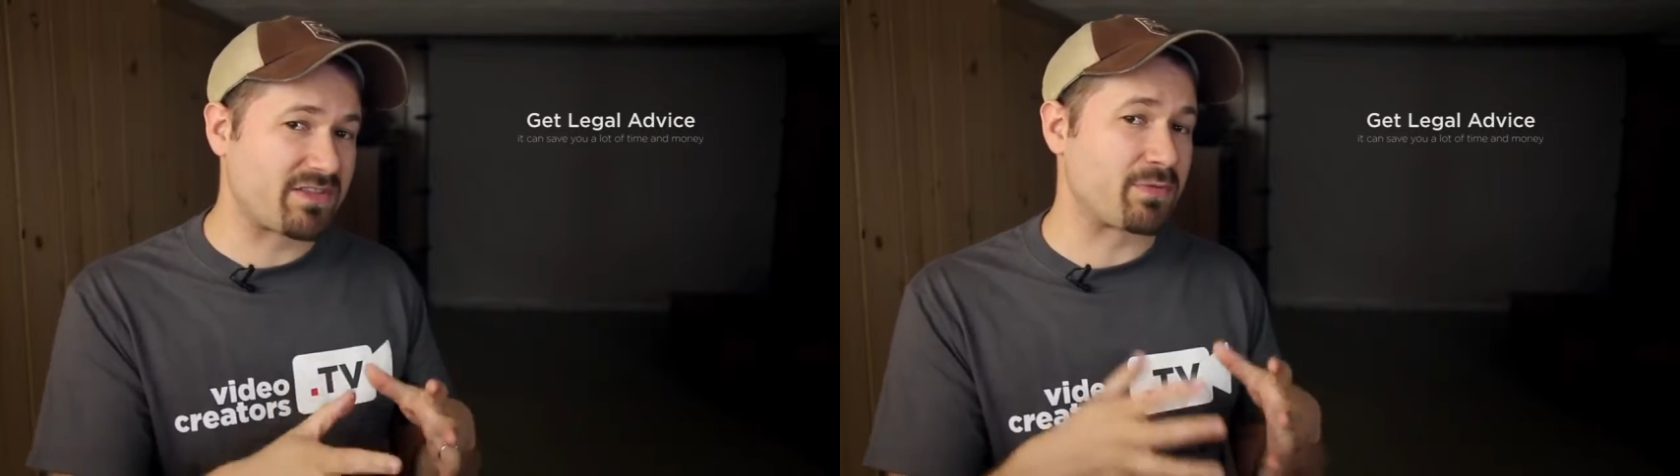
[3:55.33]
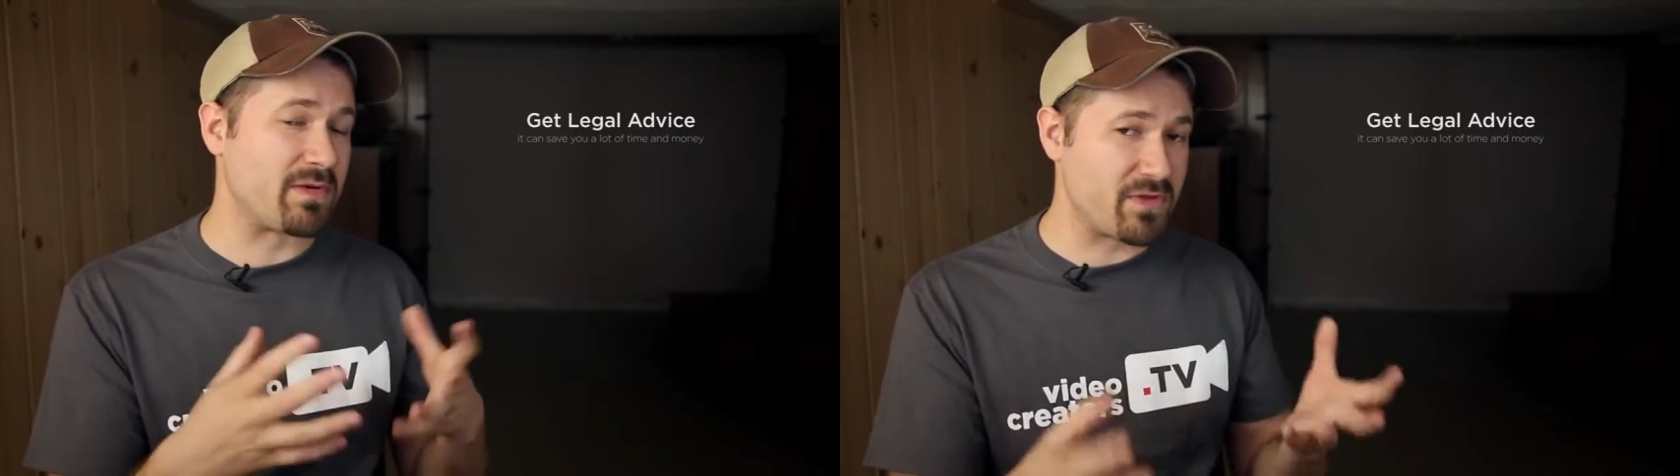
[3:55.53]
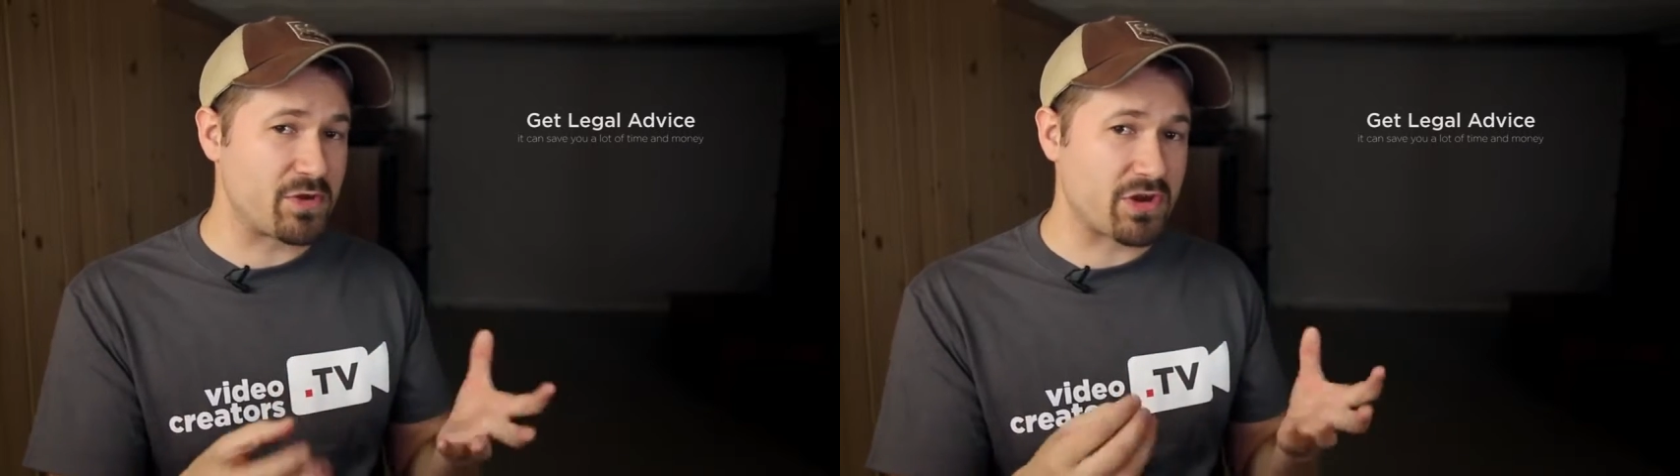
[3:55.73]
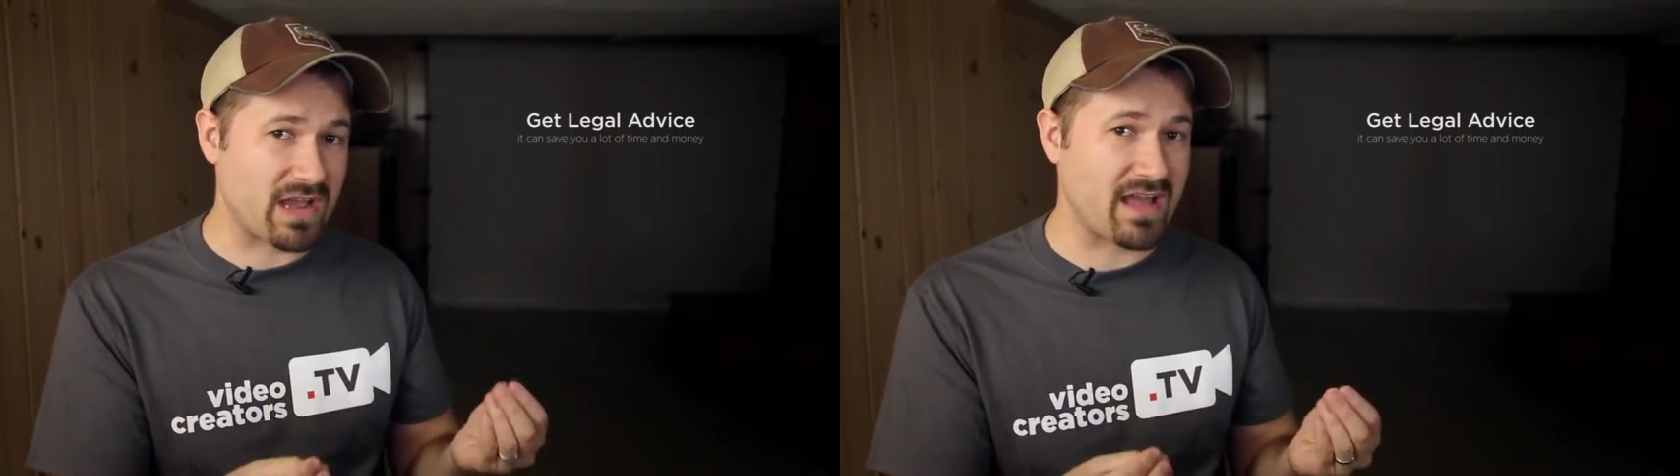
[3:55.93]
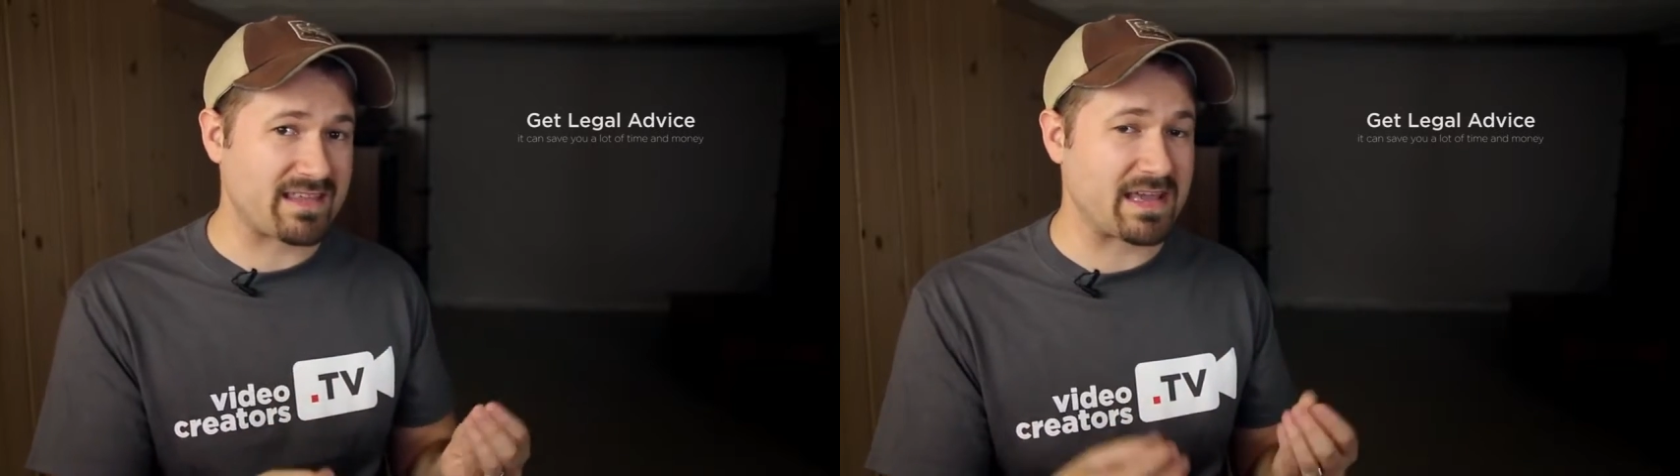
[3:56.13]
to review your
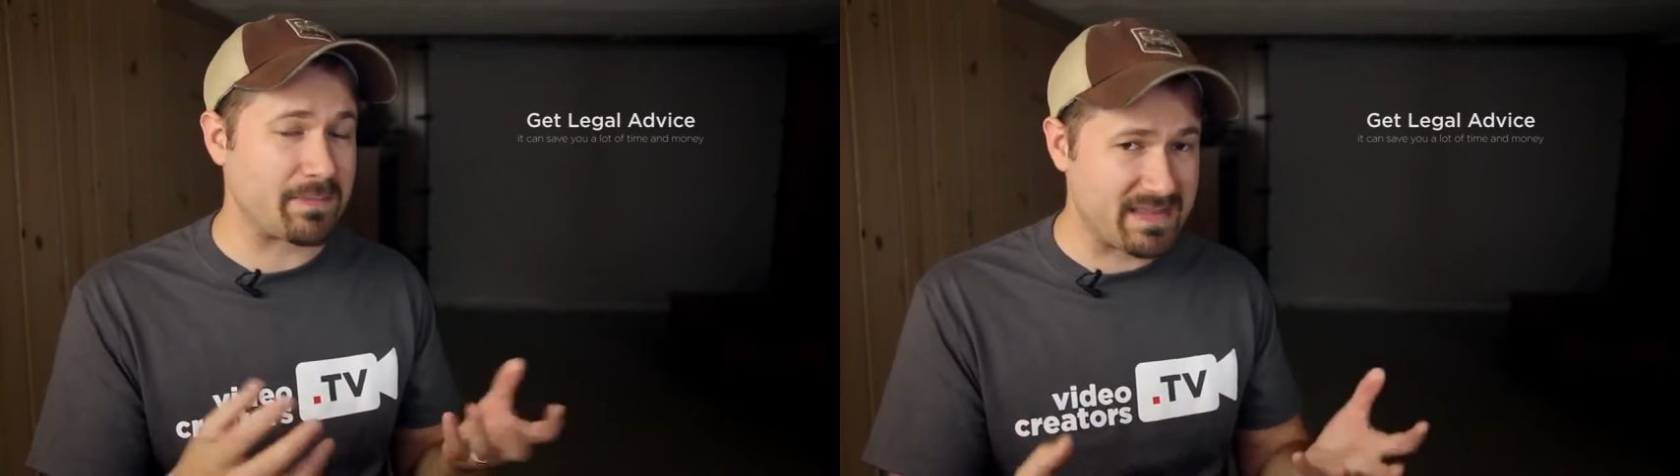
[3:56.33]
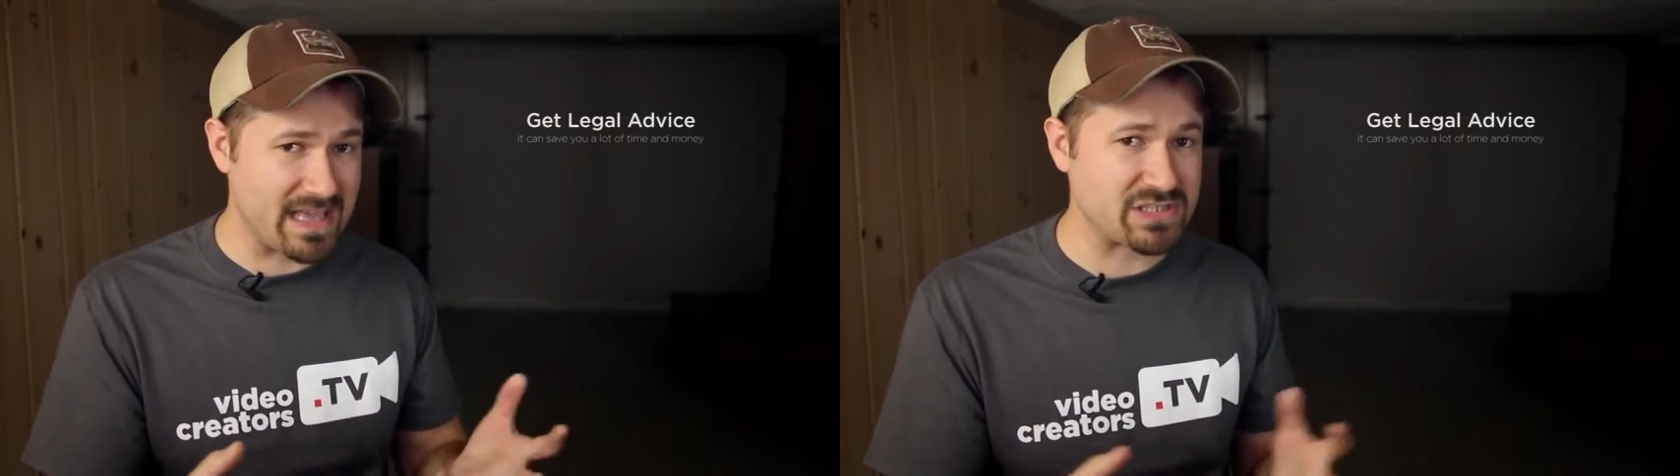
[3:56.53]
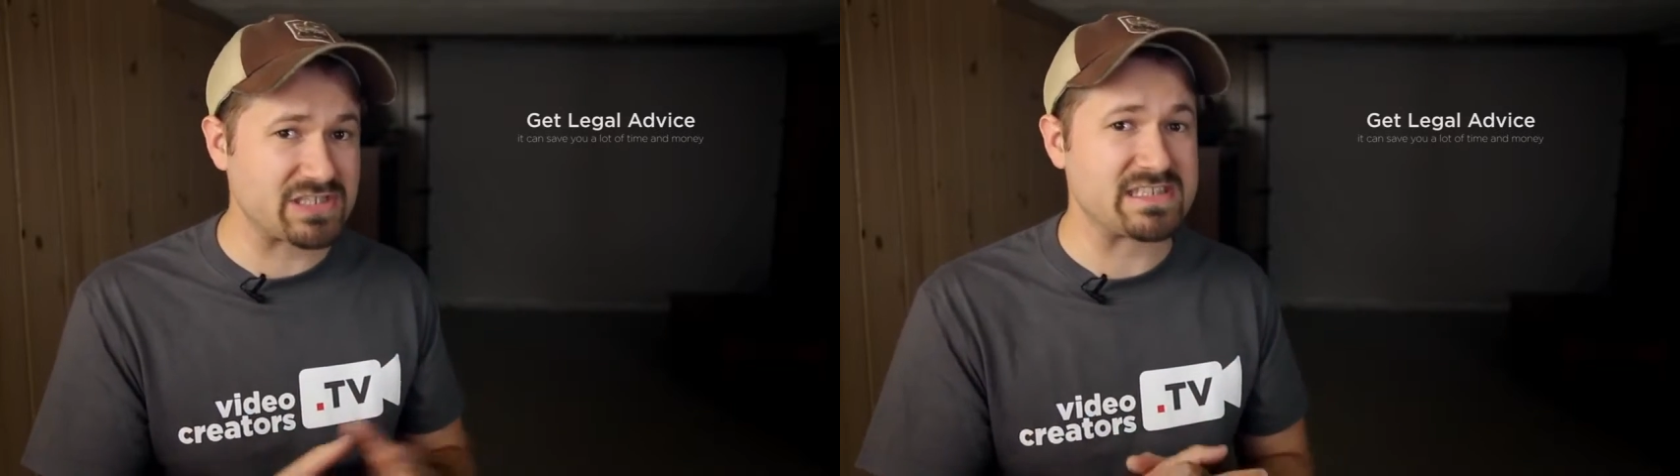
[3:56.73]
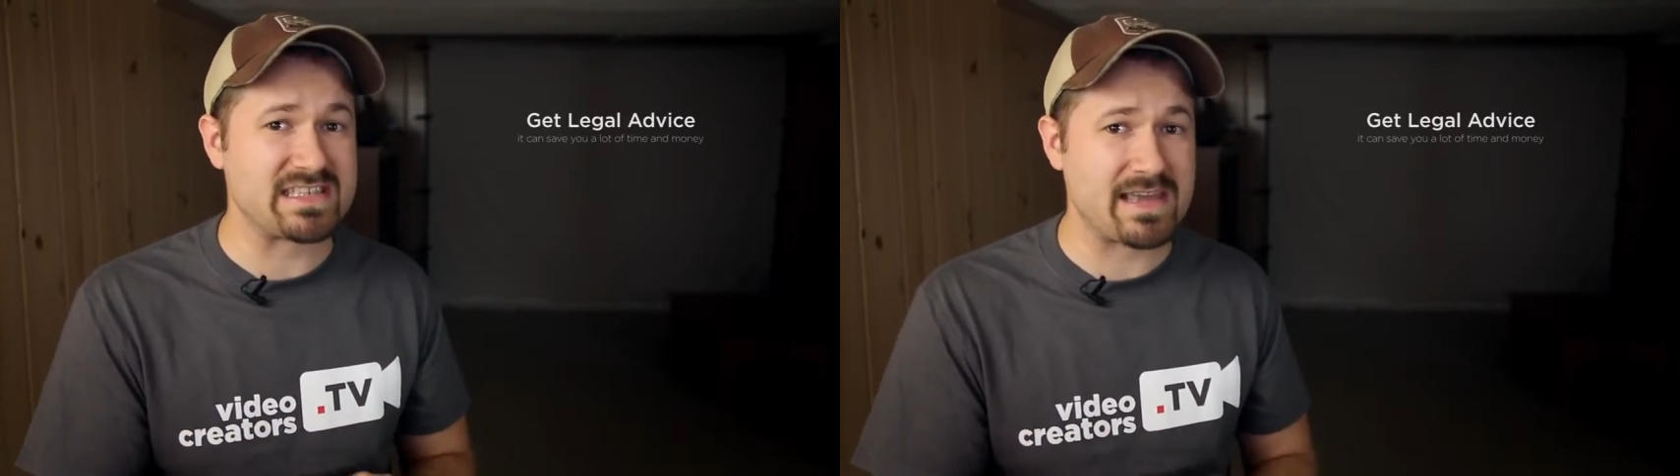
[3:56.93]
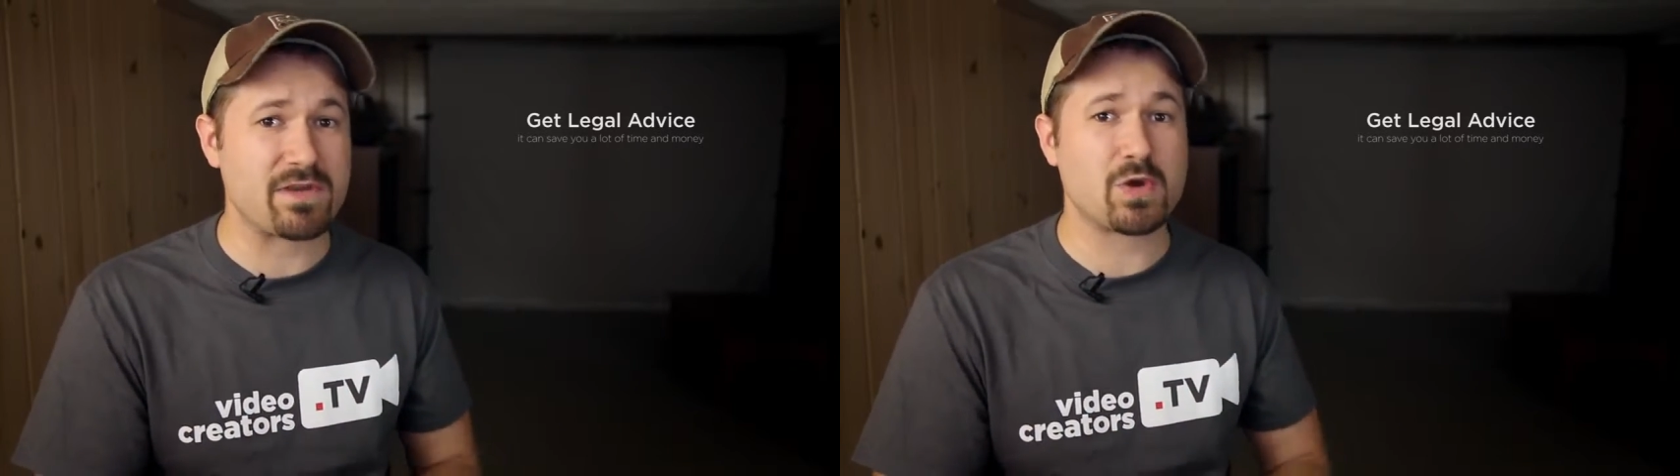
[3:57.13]
content can potentially
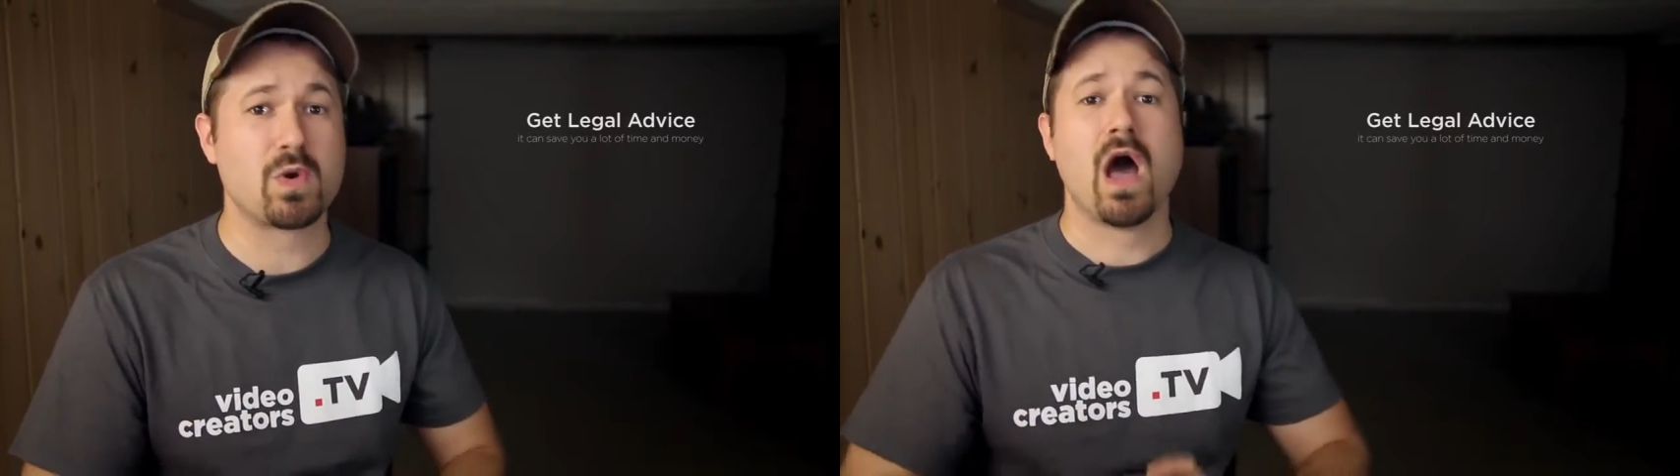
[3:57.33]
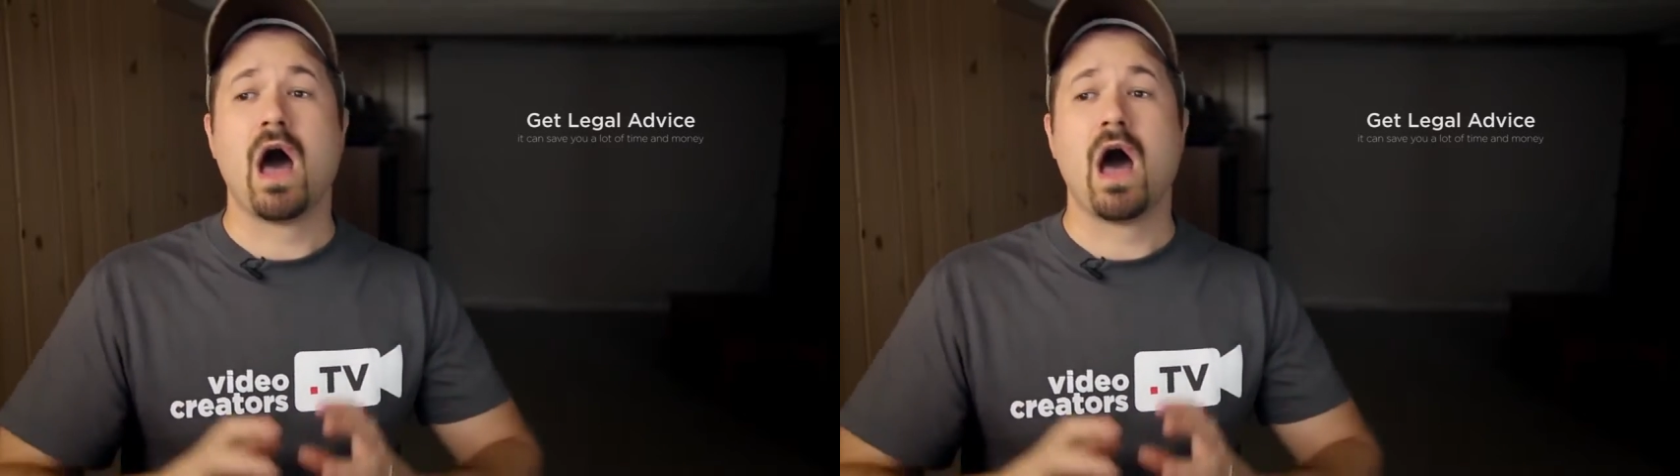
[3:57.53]
save you